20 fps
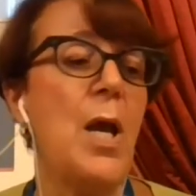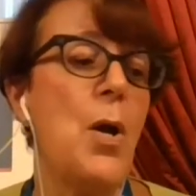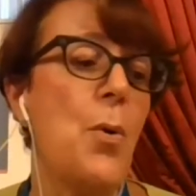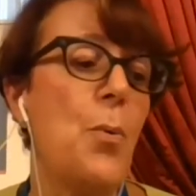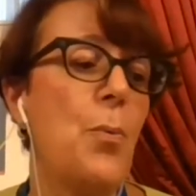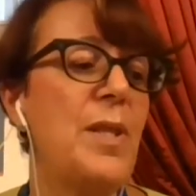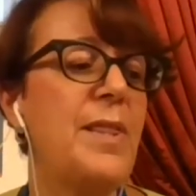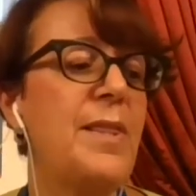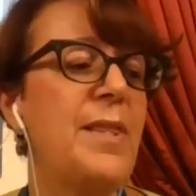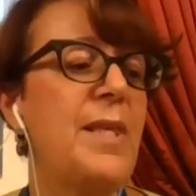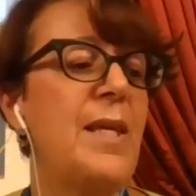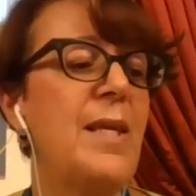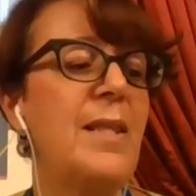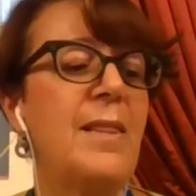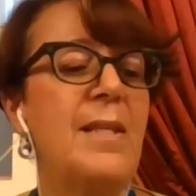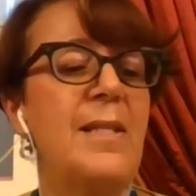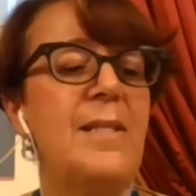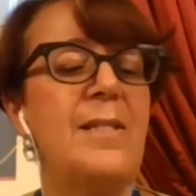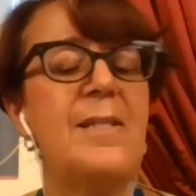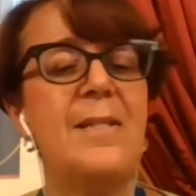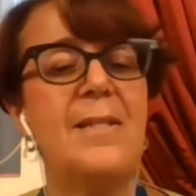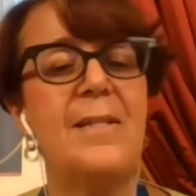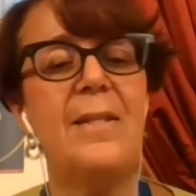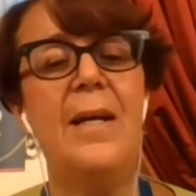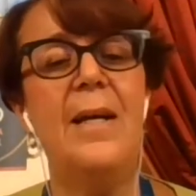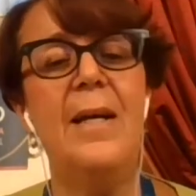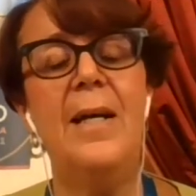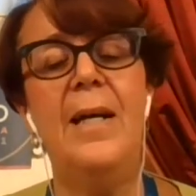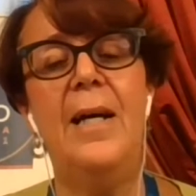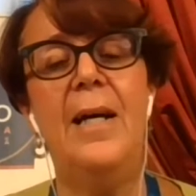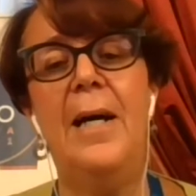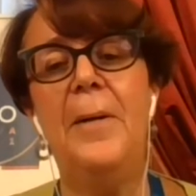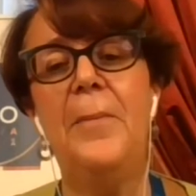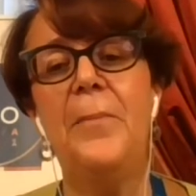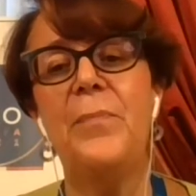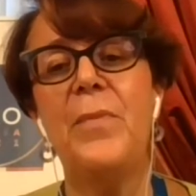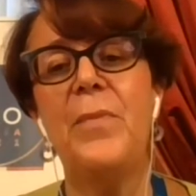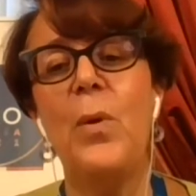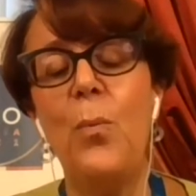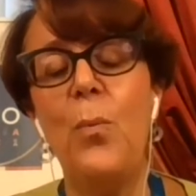We think this
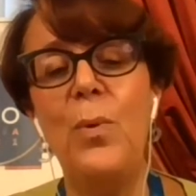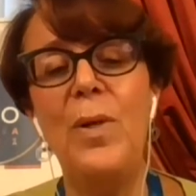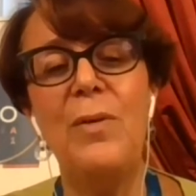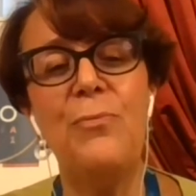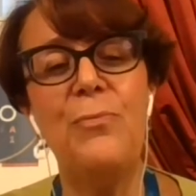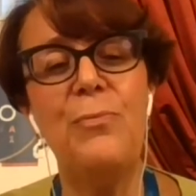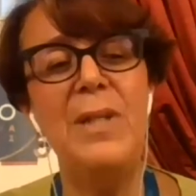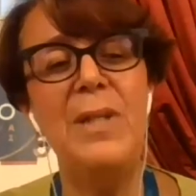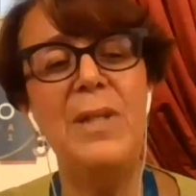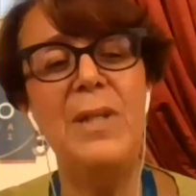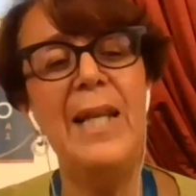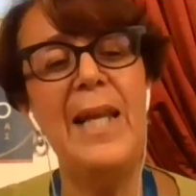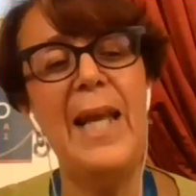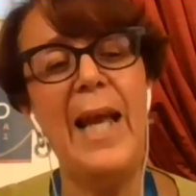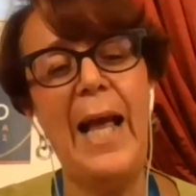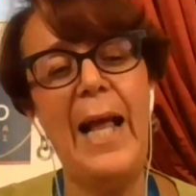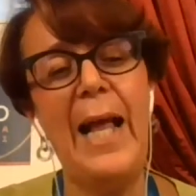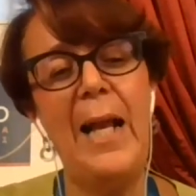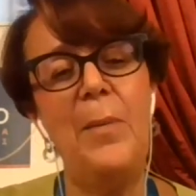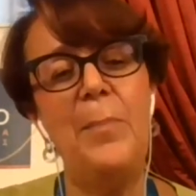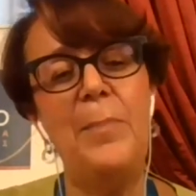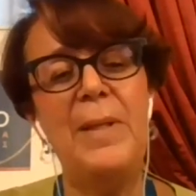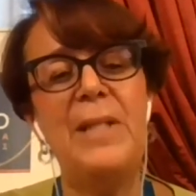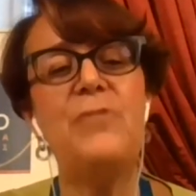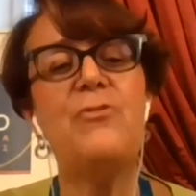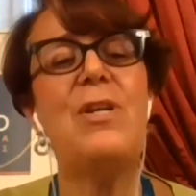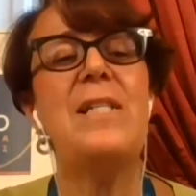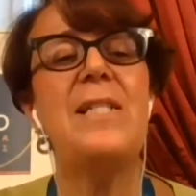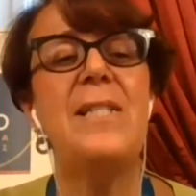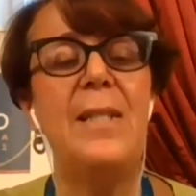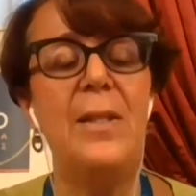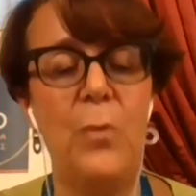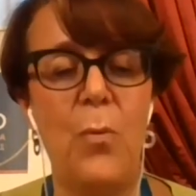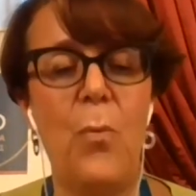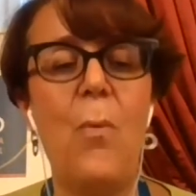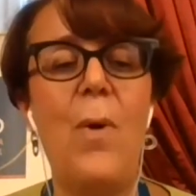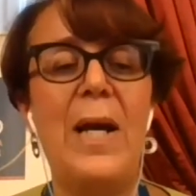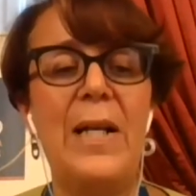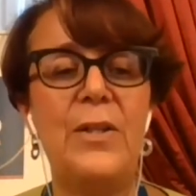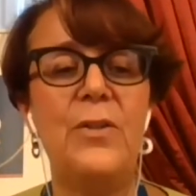will really help addressing
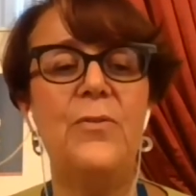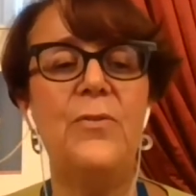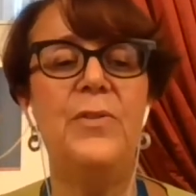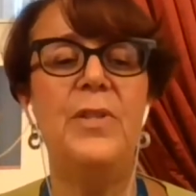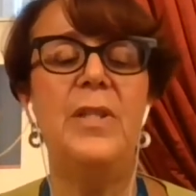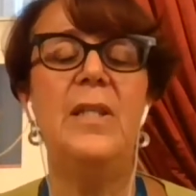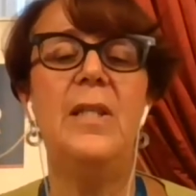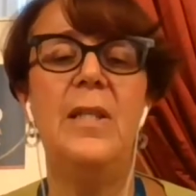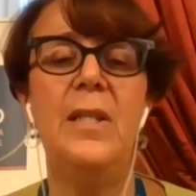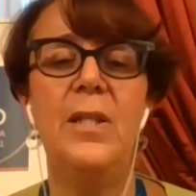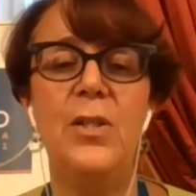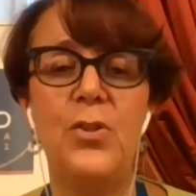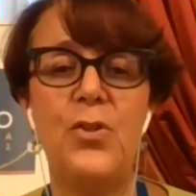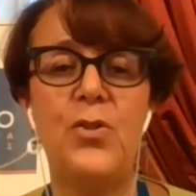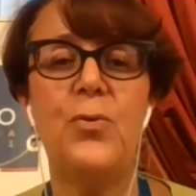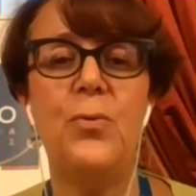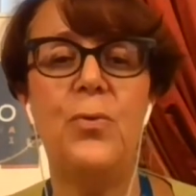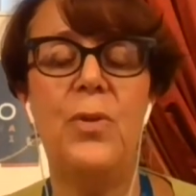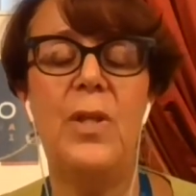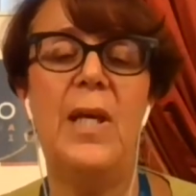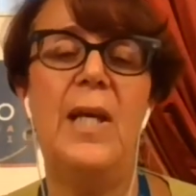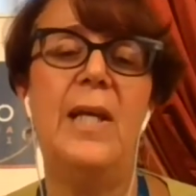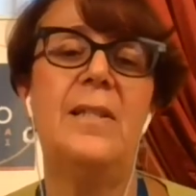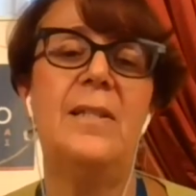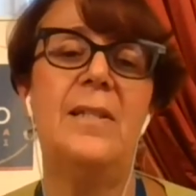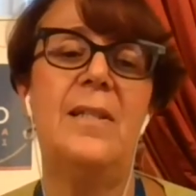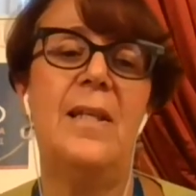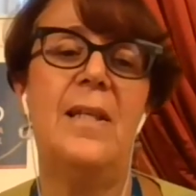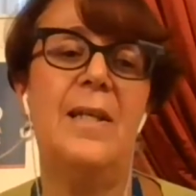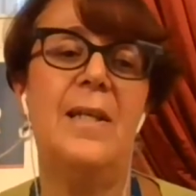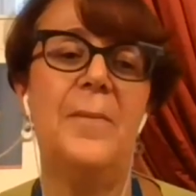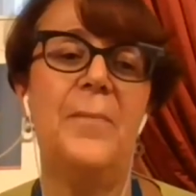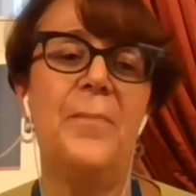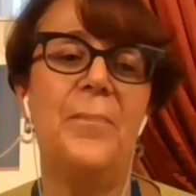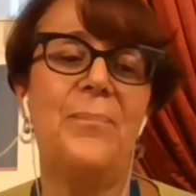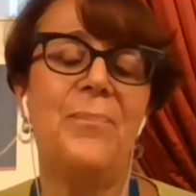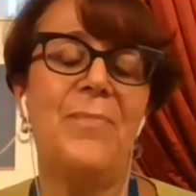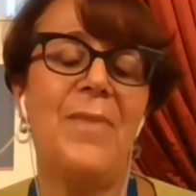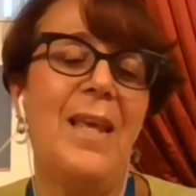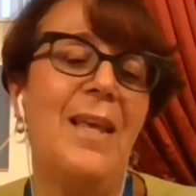one of the issues
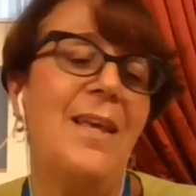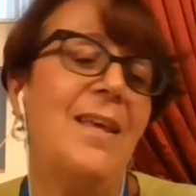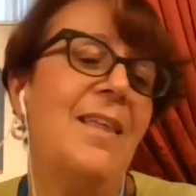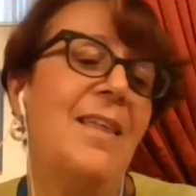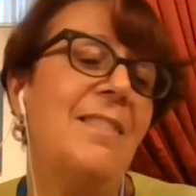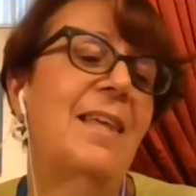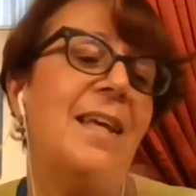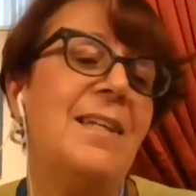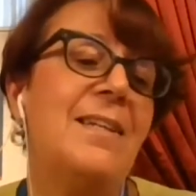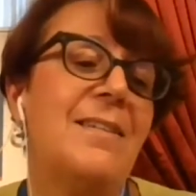that